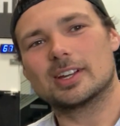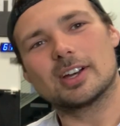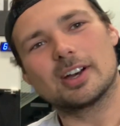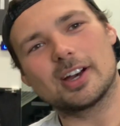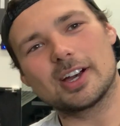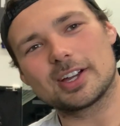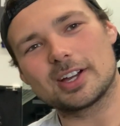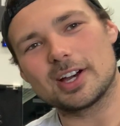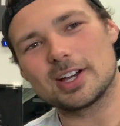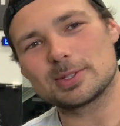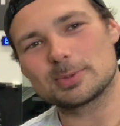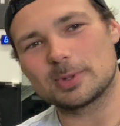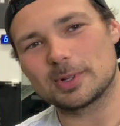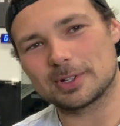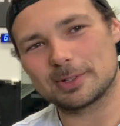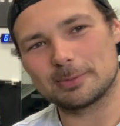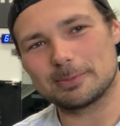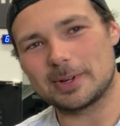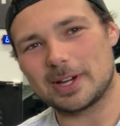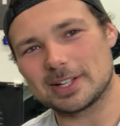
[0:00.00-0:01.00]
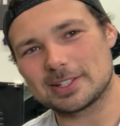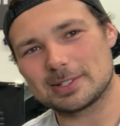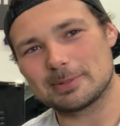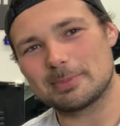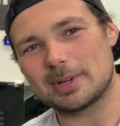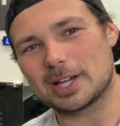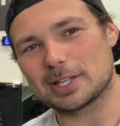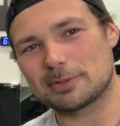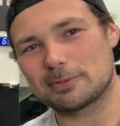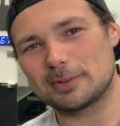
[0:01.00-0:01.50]
Hi guys, welcome back to
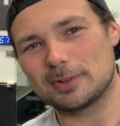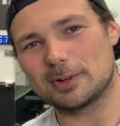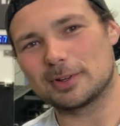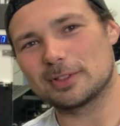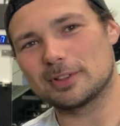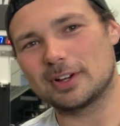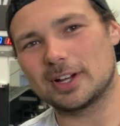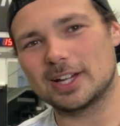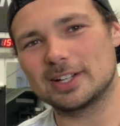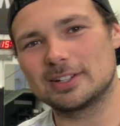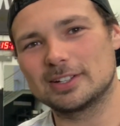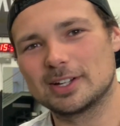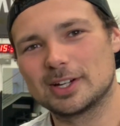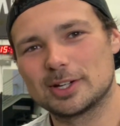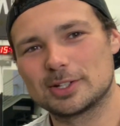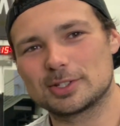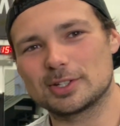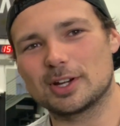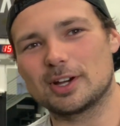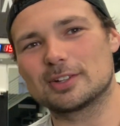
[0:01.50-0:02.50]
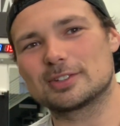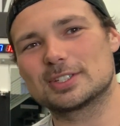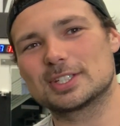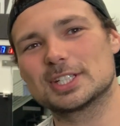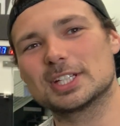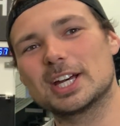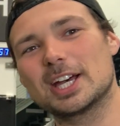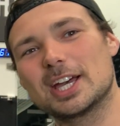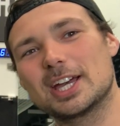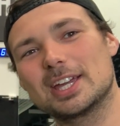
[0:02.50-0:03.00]
MaxFit Online. So
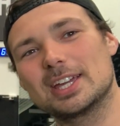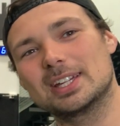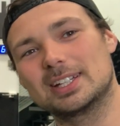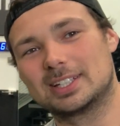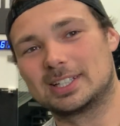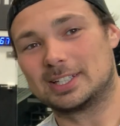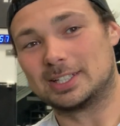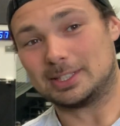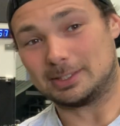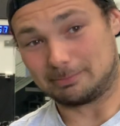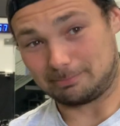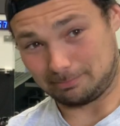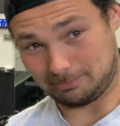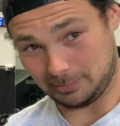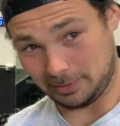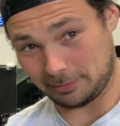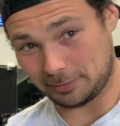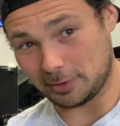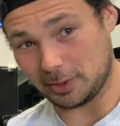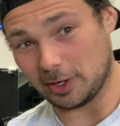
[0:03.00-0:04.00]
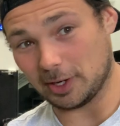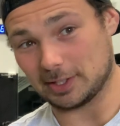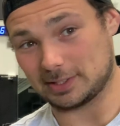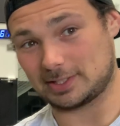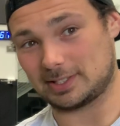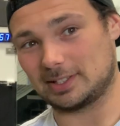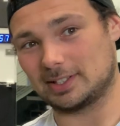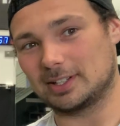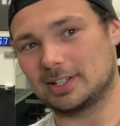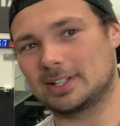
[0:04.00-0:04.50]
today we've
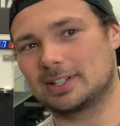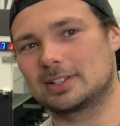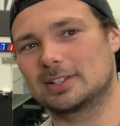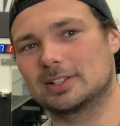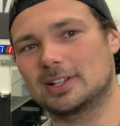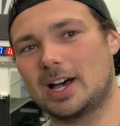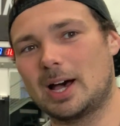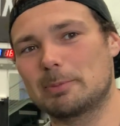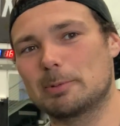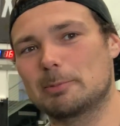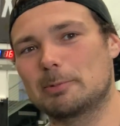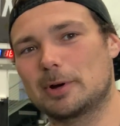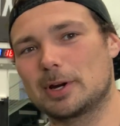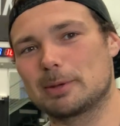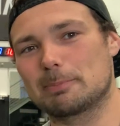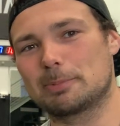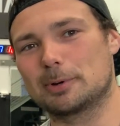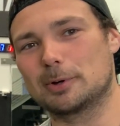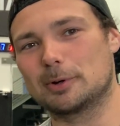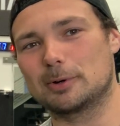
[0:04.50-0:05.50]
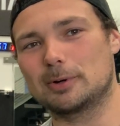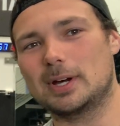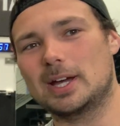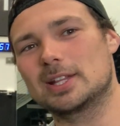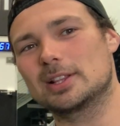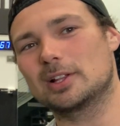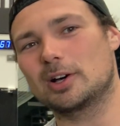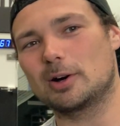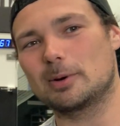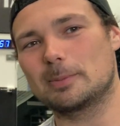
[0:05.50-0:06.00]
got upper body pull
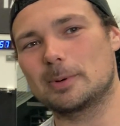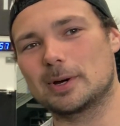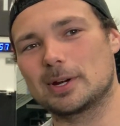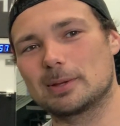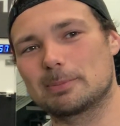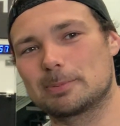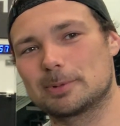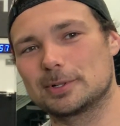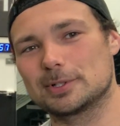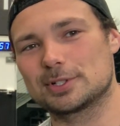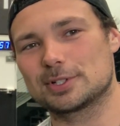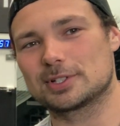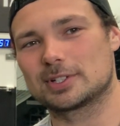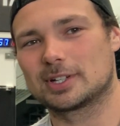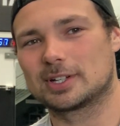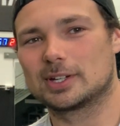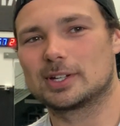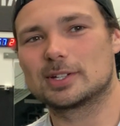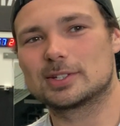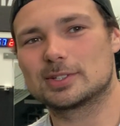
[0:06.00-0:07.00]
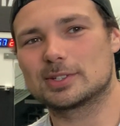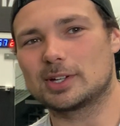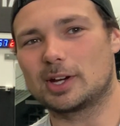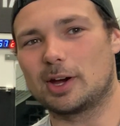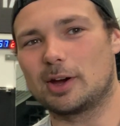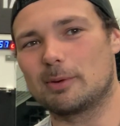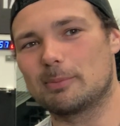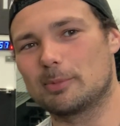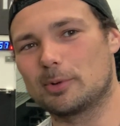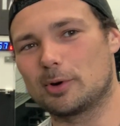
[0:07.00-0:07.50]
and lower body push.
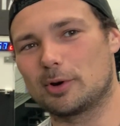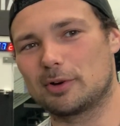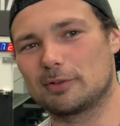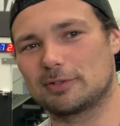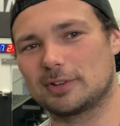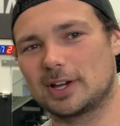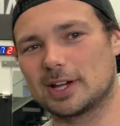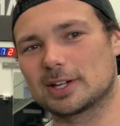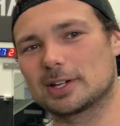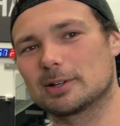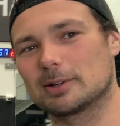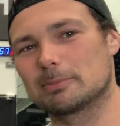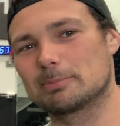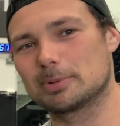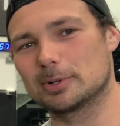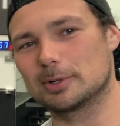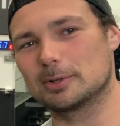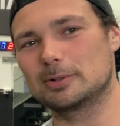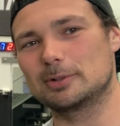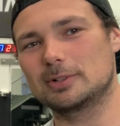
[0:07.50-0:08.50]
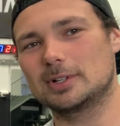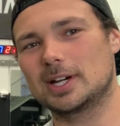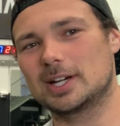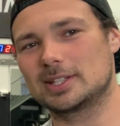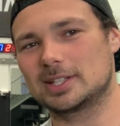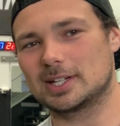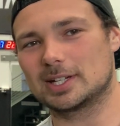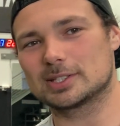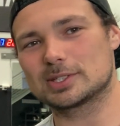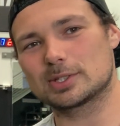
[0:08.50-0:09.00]
So more of like a pull and
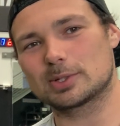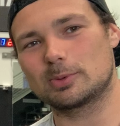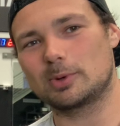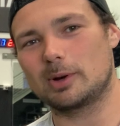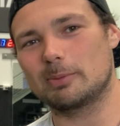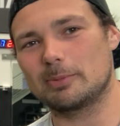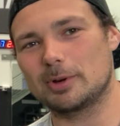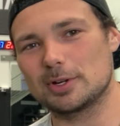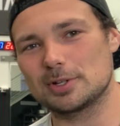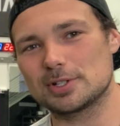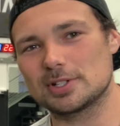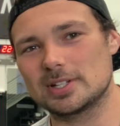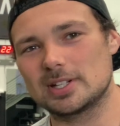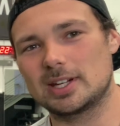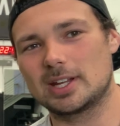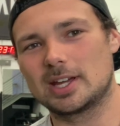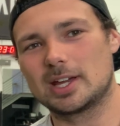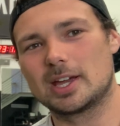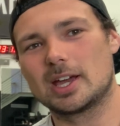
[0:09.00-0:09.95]
then a squat motion.